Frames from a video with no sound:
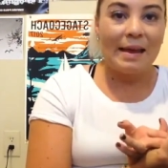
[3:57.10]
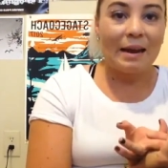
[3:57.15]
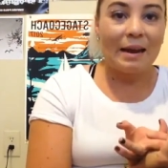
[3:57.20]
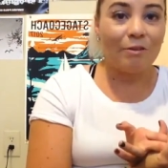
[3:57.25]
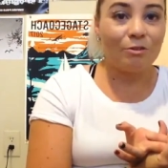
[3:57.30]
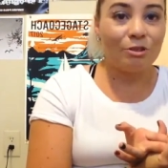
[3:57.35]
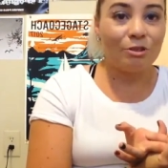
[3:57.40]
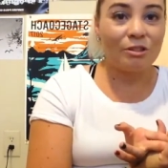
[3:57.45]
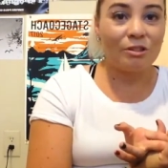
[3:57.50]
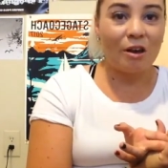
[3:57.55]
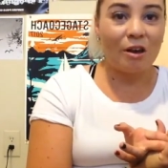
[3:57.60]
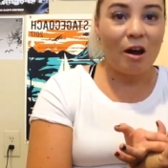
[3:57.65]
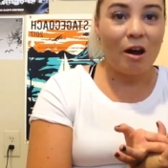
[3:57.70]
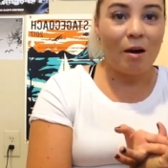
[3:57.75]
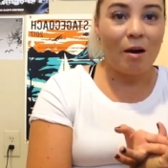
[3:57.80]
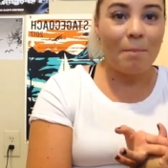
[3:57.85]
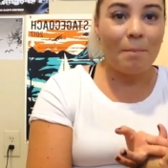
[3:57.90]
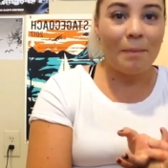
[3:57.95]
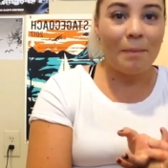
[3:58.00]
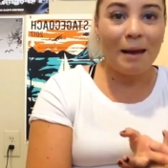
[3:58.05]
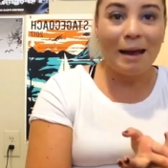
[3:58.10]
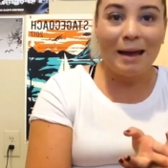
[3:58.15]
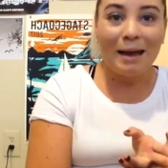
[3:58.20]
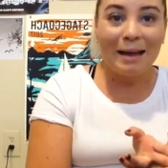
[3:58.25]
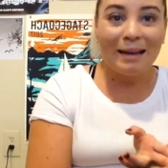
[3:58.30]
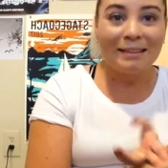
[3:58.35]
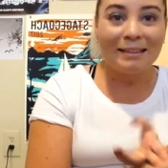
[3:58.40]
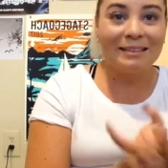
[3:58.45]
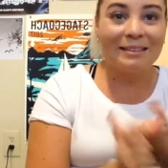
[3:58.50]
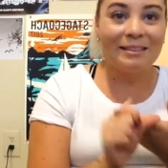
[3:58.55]
I was just a hot
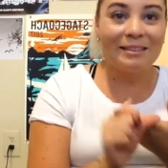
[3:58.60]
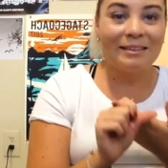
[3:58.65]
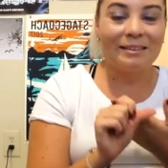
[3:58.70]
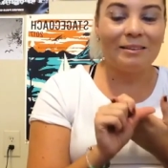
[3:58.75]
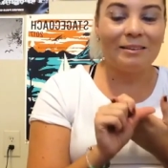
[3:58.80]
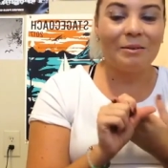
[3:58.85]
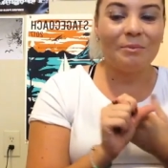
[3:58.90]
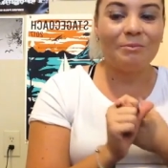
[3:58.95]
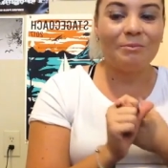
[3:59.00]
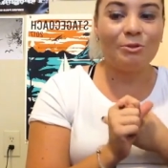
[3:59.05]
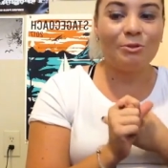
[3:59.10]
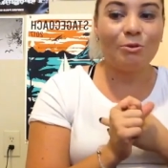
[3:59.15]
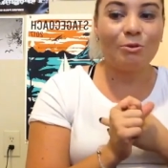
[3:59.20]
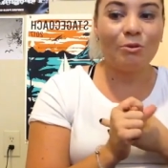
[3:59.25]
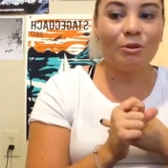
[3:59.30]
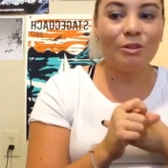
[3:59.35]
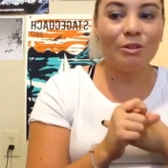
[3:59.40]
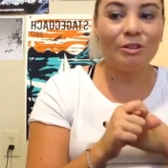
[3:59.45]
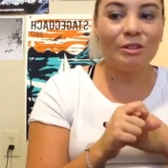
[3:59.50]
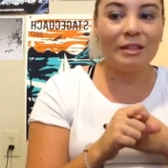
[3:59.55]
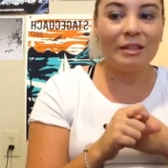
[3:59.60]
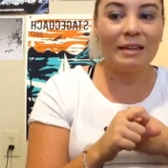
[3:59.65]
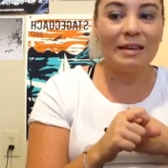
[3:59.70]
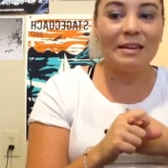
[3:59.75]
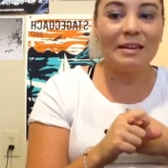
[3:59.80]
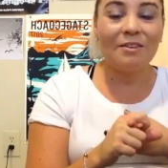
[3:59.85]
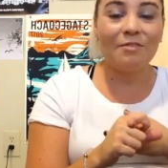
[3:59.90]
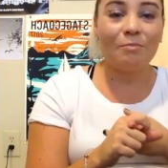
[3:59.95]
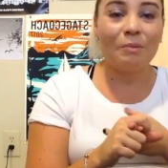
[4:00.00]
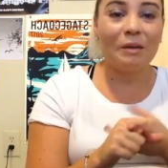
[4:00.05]
mess. Towards the
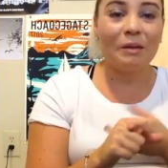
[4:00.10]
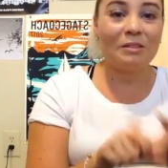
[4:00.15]
end of